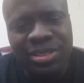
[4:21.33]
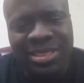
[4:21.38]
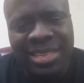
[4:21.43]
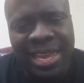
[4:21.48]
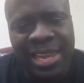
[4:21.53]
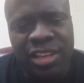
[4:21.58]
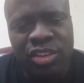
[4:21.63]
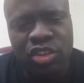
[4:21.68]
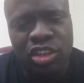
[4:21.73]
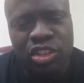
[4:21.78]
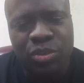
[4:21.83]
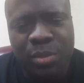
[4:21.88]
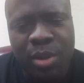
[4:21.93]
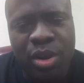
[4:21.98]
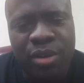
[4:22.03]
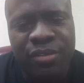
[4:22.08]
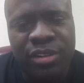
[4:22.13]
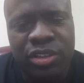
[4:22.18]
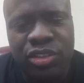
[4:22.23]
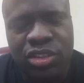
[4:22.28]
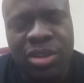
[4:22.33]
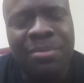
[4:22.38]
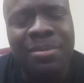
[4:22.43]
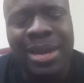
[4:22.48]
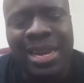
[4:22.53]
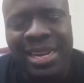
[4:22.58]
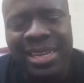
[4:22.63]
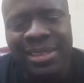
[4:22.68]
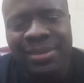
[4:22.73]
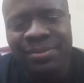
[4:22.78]
stay in judgment over
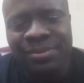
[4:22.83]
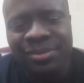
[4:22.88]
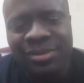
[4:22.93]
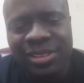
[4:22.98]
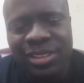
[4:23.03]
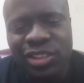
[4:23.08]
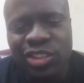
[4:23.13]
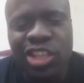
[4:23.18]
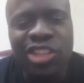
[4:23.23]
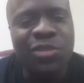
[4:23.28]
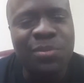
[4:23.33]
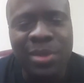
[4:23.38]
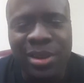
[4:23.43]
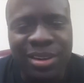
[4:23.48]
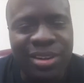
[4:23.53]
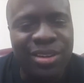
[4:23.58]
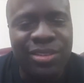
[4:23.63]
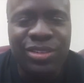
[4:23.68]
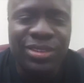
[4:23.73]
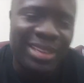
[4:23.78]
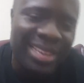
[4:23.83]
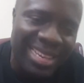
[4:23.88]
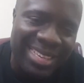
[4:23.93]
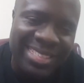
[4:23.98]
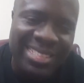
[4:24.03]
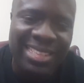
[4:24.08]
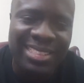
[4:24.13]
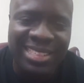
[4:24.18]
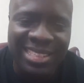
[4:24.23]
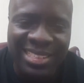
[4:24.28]
somebody just because you get
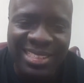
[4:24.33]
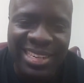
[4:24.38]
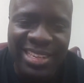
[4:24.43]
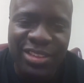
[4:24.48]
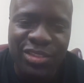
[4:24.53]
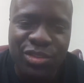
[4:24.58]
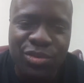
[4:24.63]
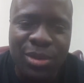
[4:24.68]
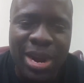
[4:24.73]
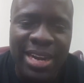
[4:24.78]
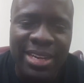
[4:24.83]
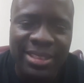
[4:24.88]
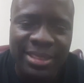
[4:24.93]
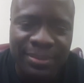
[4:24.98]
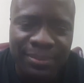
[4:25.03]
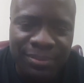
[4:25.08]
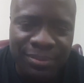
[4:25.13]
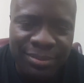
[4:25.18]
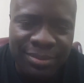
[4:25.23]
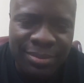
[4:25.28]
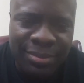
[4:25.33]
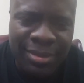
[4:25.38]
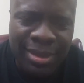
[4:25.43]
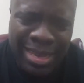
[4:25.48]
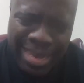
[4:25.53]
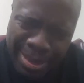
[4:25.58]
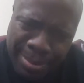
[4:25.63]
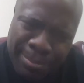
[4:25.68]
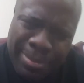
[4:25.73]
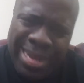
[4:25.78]
certain things right?
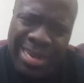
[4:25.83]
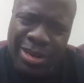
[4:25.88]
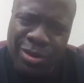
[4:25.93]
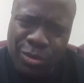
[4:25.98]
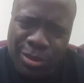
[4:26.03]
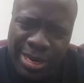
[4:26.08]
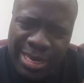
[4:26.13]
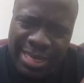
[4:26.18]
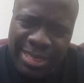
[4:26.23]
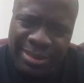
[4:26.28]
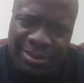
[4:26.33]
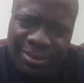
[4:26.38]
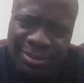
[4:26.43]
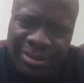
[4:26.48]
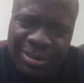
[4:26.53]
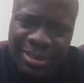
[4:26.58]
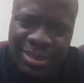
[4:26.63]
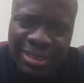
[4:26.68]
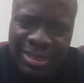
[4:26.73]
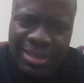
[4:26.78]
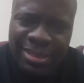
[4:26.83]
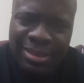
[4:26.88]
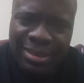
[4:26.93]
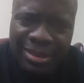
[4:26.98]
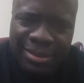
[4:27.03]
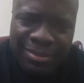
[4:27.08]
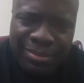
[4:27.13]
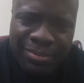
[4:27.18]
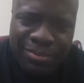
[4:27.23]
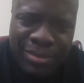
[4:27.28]
And by the way,
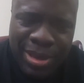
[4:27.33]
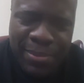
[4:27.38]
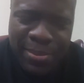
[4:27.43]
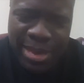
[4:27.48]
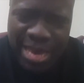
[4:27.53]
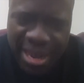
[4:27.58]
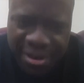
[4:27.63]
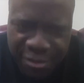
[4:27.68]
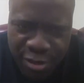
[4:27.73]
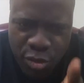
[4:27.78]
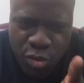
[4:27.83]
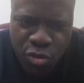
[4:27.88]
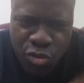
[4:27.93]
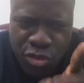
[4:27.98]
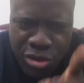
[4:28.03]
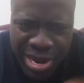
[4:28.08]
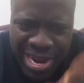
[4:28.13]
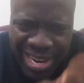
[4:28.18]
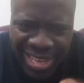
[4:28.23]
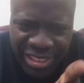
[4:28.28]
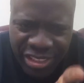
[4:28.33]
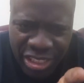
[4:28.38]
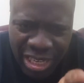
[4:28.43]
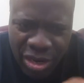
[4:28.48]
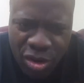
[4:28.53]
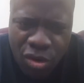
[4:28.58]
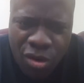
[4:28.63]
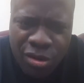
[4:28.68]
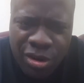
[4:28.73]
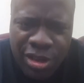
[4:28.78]
maybe if we really
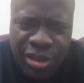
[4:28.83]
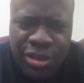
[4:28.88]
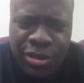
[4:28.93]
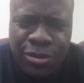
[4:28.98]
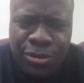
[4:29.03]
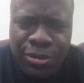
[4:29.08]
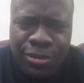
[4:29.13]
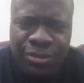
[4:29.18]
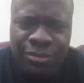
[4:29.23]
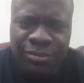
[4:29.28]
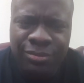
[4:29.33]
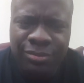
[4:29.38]
check on you,